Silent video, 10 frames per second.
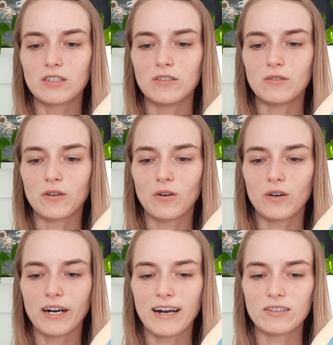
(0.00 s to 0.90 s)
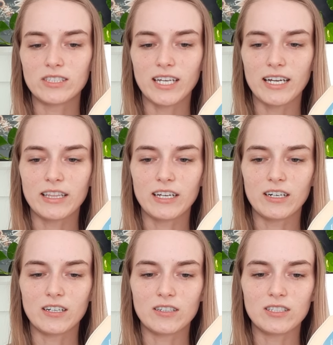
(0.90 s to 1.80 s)
to or outside
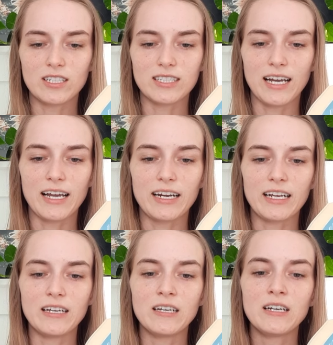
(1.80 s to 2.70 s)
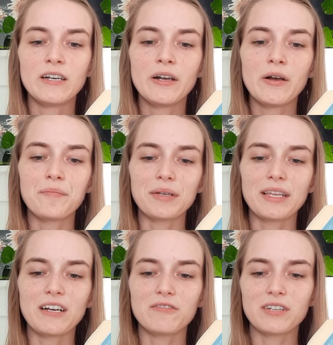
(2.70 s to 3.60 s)
their society. But
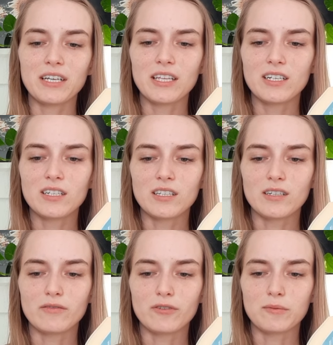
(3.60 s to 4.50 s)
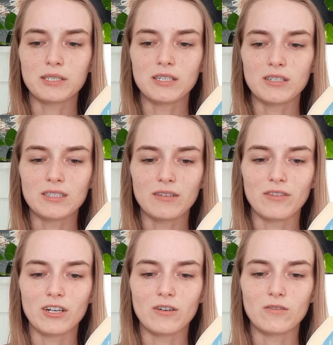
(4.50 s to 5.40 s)
they have nothing to learn from adults of
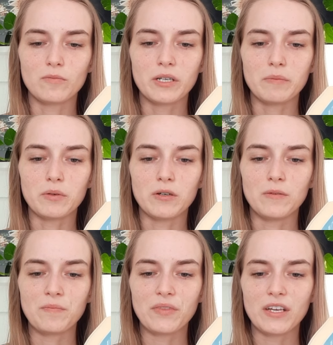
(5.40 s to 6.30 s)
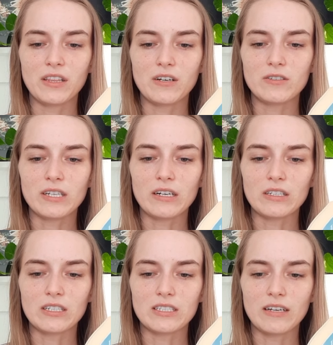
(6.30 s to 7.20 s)
their own people, and those
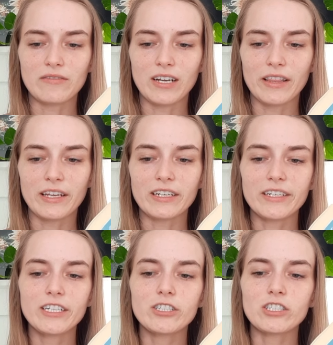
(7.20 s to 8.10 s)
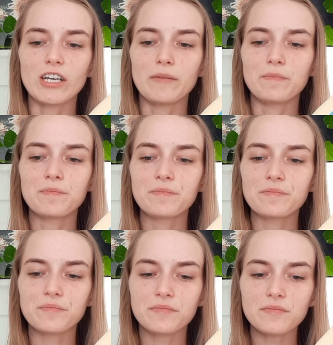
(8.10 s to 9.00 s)
elders have nothing to teach them.
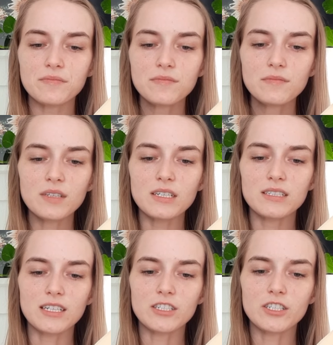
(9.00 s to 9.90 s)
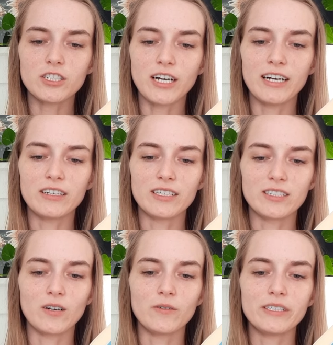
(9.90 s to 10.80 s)
Such a child
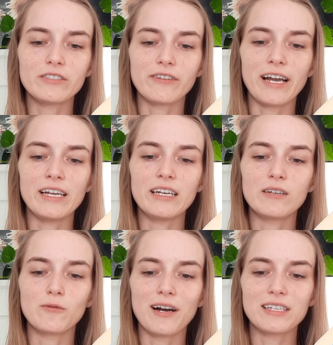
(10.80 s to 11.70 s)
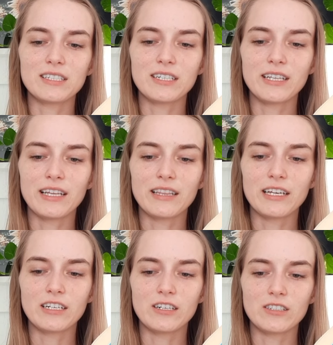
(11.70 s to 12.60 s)
is always right and wiser than the
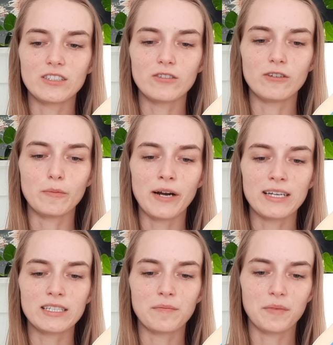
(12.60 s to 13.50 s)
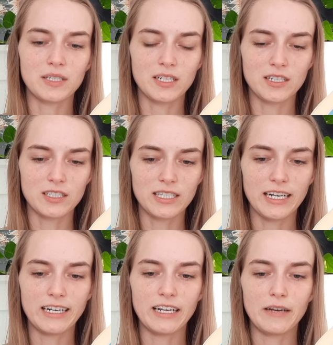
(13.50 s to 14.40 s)
adults who repress and
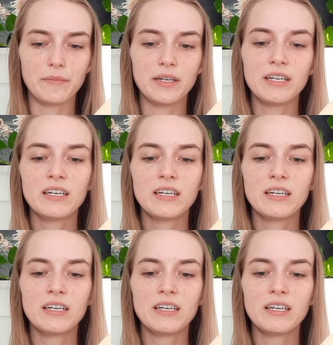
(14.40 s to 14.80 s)
misunderstand him.